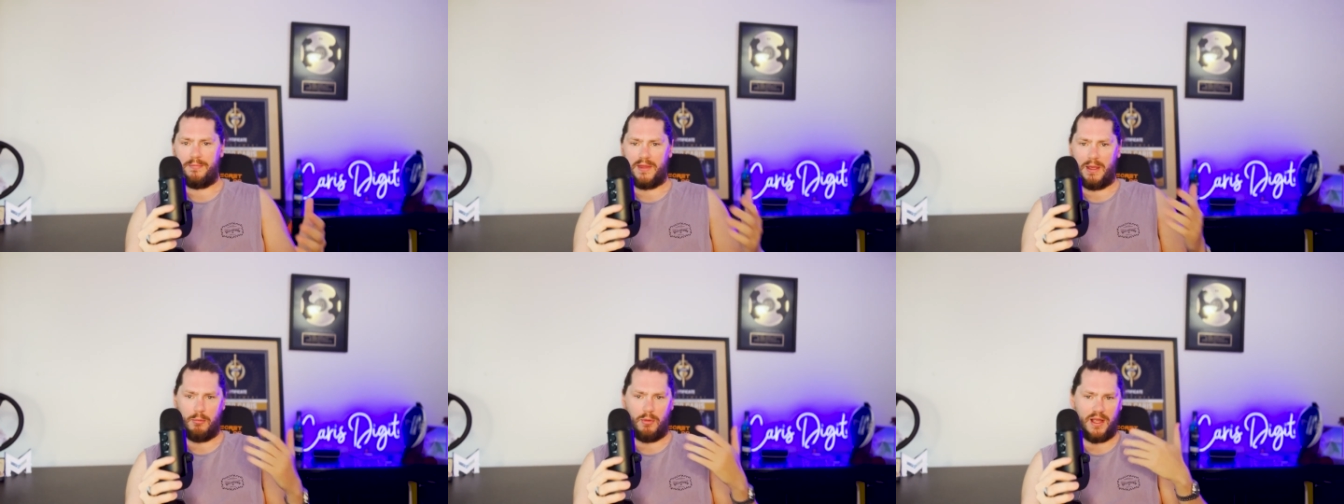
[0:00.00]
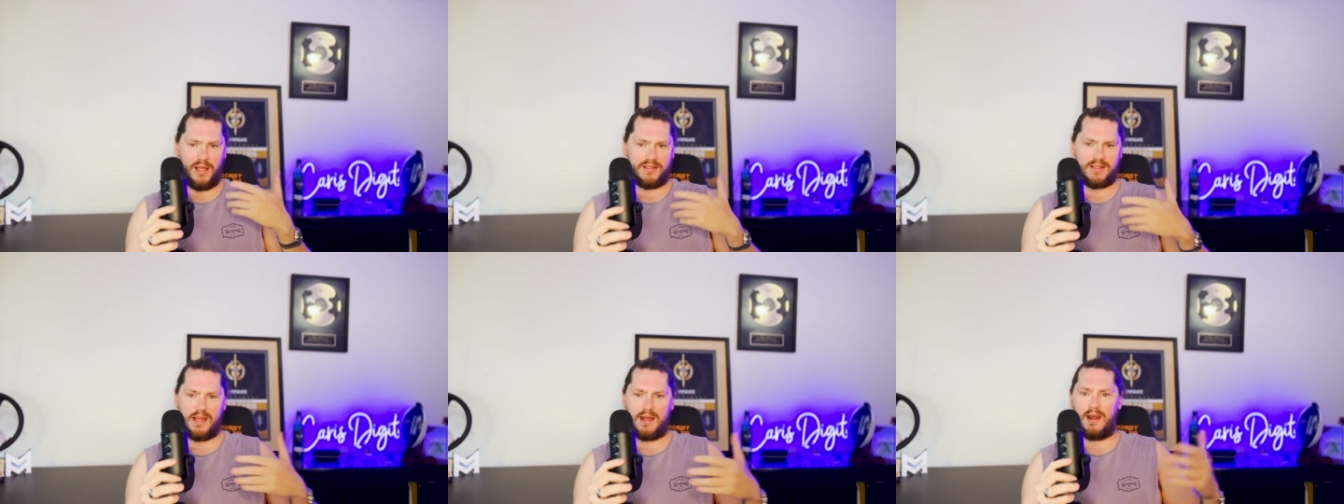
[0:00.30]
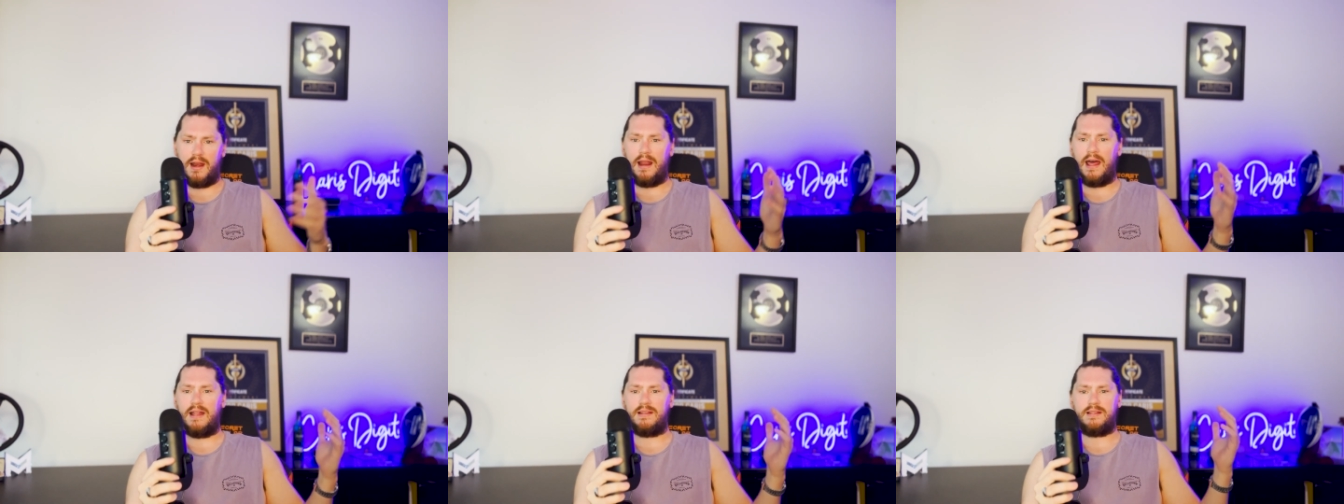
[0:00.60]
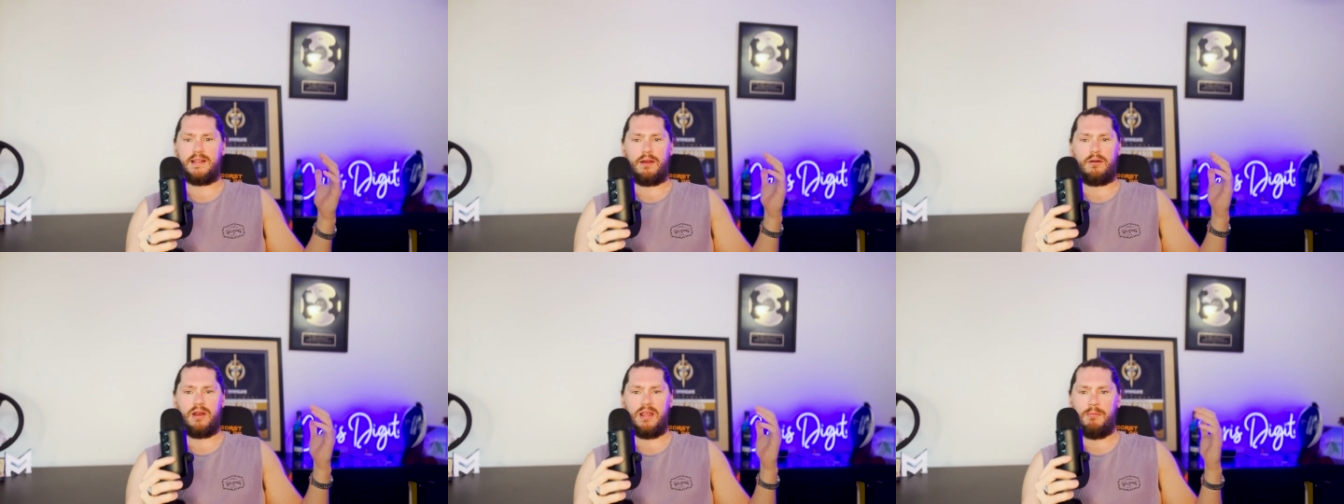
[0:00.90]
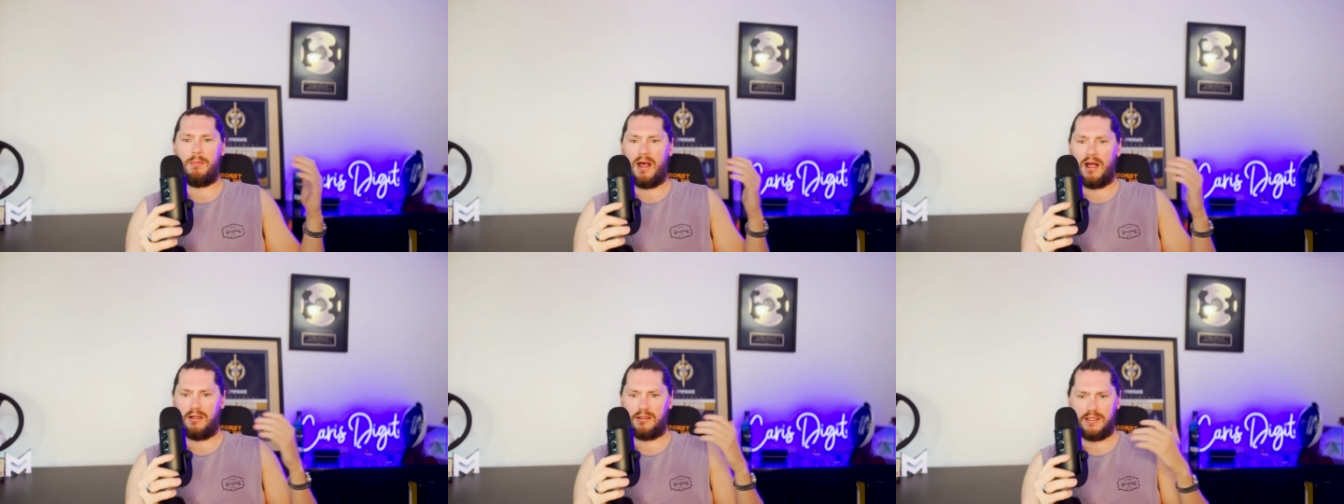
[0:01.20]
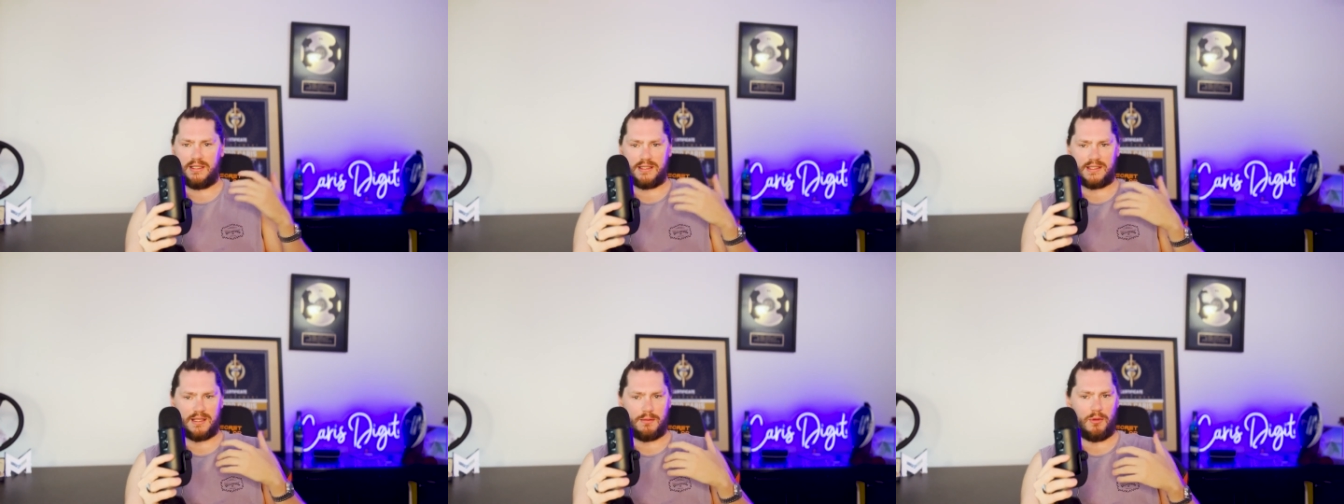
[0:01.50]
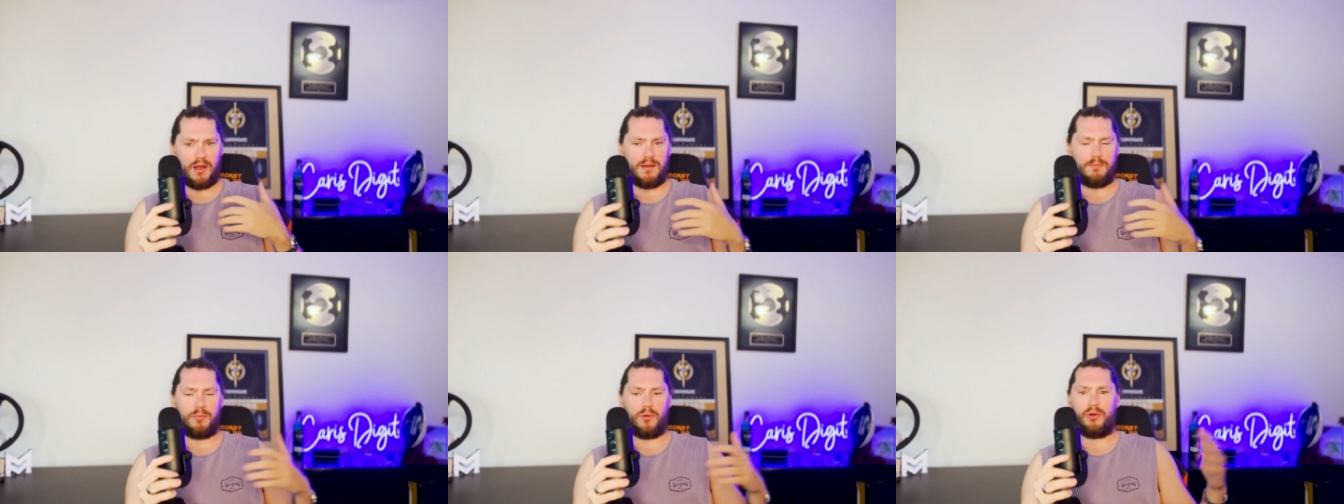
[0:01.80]
They might send it out to their email list. They
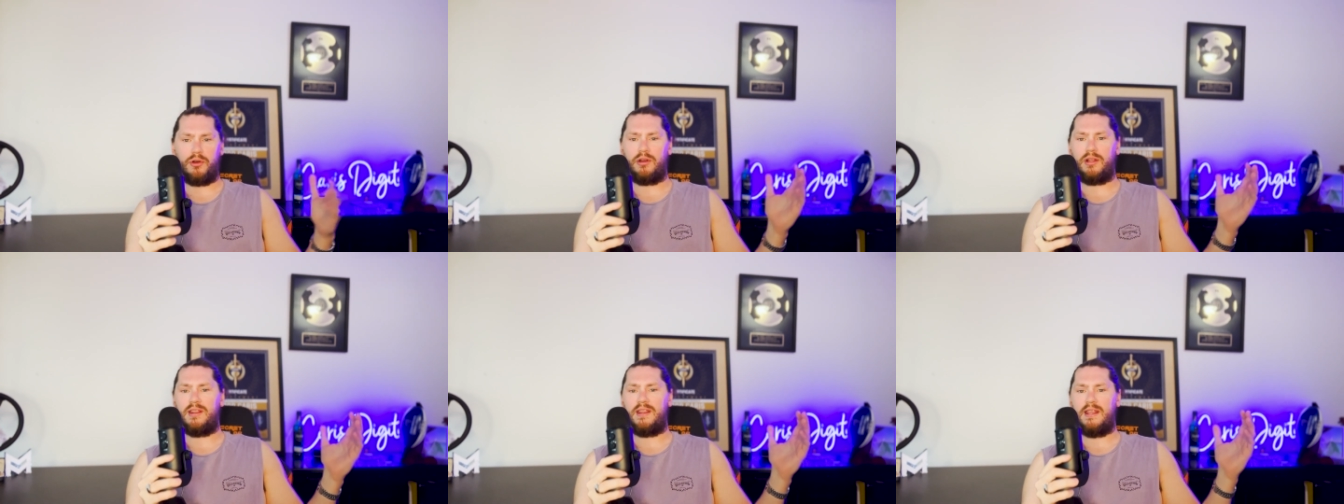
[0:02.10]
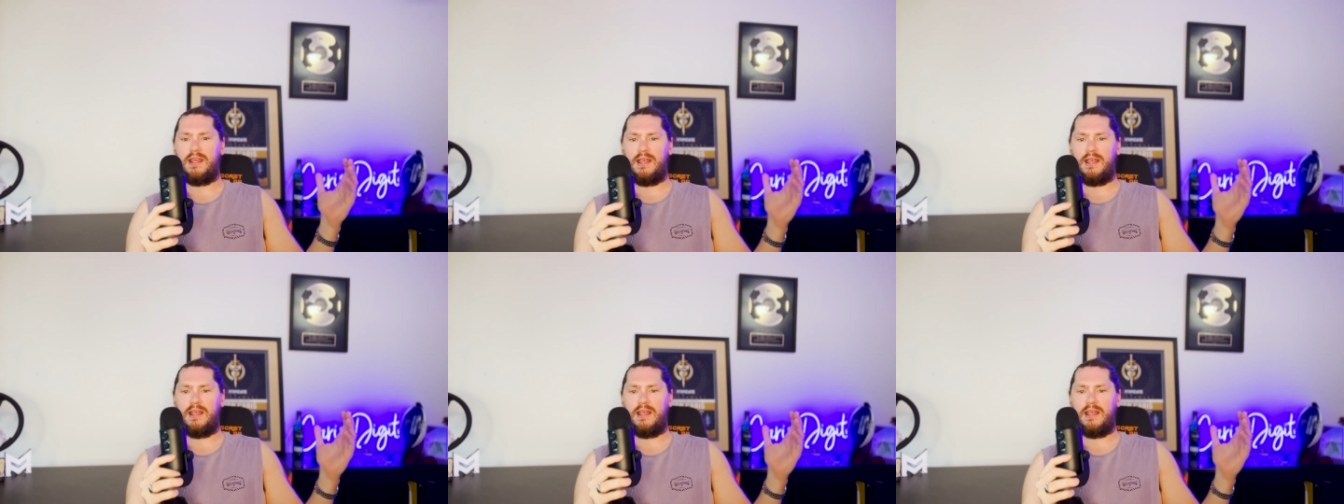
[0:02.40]
might put it in,